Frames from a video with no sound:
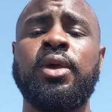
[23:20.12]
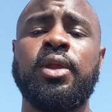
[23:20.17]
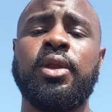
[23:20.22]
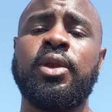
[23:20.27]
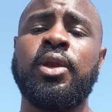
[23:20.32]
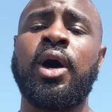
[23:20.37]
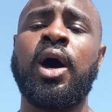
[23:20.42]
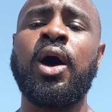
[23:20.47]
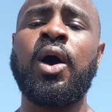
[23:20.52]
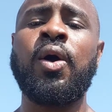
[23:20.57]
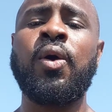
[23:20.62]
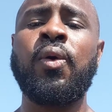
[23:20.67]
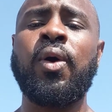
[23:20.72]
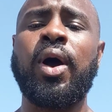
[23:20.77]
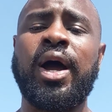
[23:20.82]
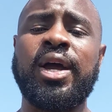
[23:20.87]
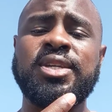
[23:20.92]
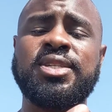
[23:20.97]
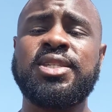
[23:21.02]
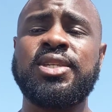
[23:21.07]
Now
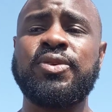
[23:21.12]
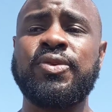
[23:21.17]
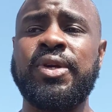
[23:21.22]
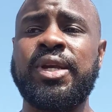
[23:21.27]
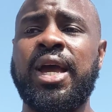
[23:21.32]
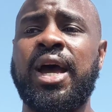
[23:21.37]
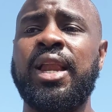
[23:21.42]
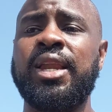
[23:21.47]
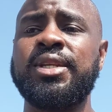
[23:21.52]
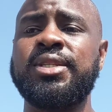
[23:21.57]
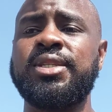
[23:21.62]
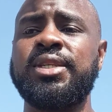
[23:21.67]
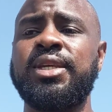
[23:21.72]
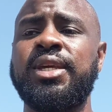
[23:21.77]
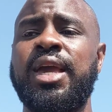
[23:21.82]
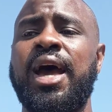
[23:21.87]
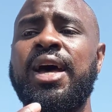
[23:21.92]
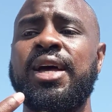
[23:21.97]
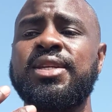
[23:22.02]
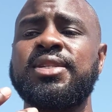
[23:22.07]
I see reality
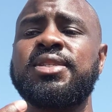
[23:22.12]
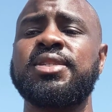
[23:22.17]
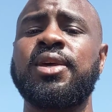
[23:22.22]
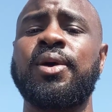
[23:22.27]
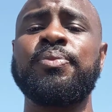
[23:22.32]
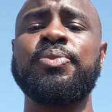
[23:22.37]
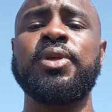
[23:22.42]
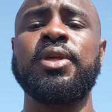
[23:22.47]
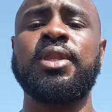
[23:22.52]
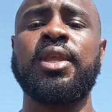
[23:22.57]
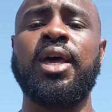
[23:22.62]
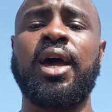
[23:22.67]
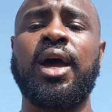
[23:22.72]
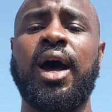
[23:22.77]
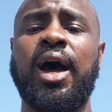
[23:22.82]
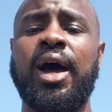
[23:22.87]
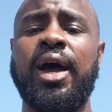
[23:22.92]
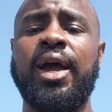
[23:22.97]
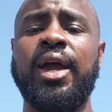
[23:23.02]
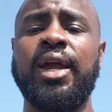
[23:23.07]
as something that
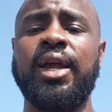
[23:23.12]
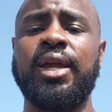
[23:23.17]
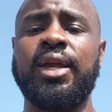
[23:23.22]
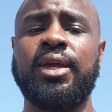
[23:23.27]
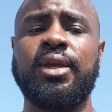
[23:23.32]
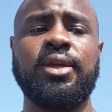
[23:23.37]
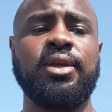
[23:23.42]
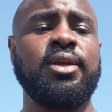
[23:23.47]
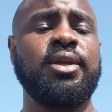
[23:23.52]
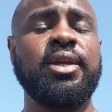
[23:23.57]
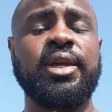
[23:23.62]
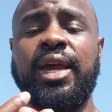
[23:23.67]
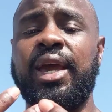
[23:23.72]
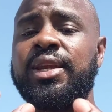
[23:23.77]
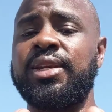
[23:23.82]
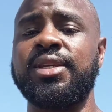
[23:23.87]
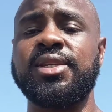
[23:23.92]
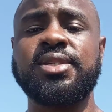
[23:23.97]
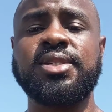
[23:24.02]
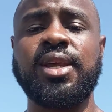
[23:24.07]
I can
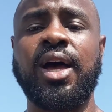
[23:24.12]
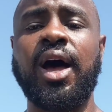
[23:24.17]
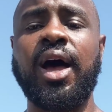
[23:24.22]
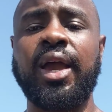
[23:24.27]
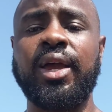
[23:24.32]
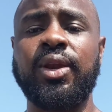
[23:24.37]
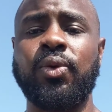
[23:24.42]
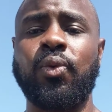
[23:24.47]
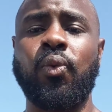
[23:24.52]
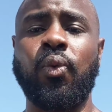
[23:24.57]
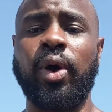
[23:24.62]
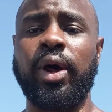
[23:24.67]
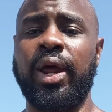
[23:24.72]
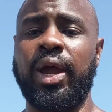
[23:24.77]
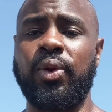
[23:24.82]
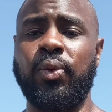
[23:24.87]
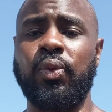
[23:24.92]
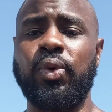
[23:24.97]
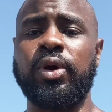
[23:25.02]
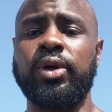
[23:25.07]
decide what I
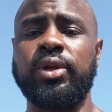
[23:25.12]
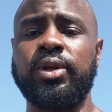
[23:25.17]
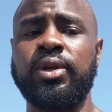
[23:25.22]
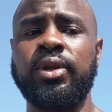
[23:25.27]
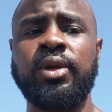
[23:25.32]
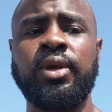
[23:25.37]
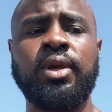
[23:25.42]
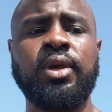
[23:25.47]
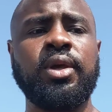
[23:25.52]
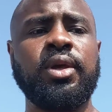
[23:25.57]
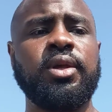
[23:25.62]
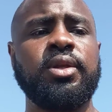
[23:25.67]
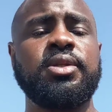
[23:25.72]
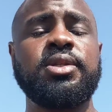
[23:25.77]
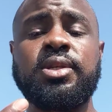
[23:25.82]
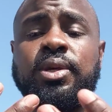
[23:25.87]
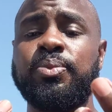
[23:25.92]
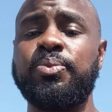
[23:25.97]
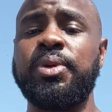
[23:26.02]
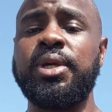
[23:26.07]
want
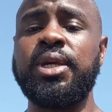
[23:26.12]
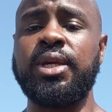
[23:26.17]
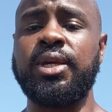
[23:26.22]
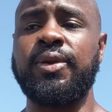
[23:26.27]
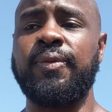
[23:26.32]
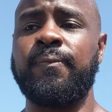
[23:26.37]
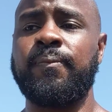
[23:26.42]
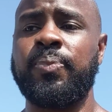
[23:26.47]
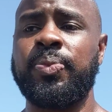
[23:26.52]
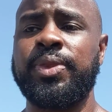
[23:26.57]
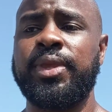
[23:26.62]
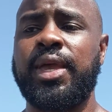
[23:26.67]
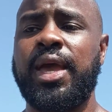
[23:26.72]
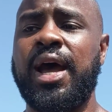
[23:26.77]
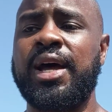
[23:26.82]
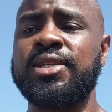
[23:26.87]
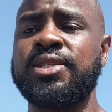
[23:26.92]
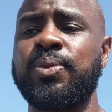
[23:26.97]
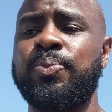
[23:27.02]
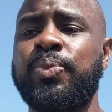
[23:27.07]
to be,
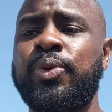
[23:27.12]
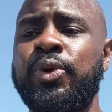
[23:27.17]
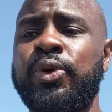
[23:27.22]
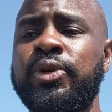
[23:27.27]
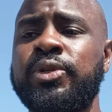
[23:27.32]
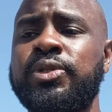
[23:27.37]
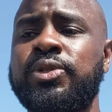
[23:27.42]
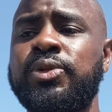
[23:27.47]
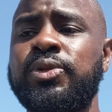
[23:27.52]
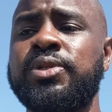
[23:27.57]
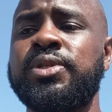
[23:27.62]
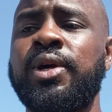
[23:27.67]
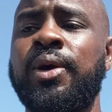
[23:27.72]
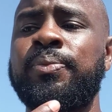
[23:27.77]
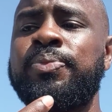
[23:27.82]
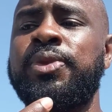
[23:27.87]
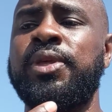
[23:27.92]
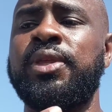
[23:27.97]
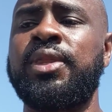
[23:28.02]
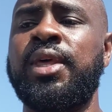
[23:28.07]
as opposed to
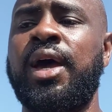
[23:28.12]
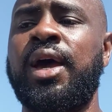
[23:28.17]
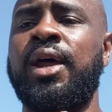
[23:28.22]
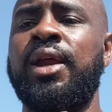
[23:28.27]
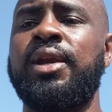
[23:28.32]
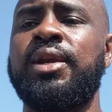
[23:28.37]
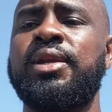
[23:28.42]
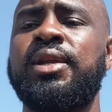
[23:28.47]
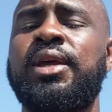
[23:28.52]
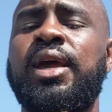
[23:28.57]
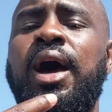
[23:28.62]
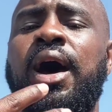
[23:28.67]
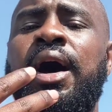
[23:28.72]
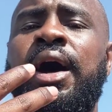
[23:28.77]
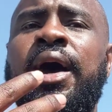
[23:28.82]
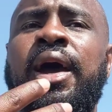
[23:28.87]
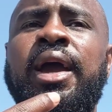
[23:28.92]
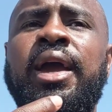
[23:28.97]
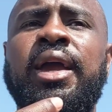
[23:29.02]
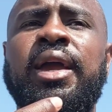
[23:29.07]
something that
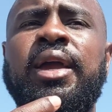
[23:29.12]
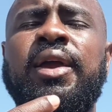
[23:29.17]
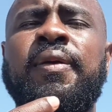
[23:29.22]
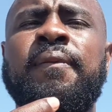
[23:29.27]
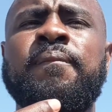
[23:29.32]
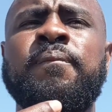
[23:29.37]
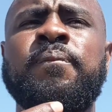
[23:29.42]
I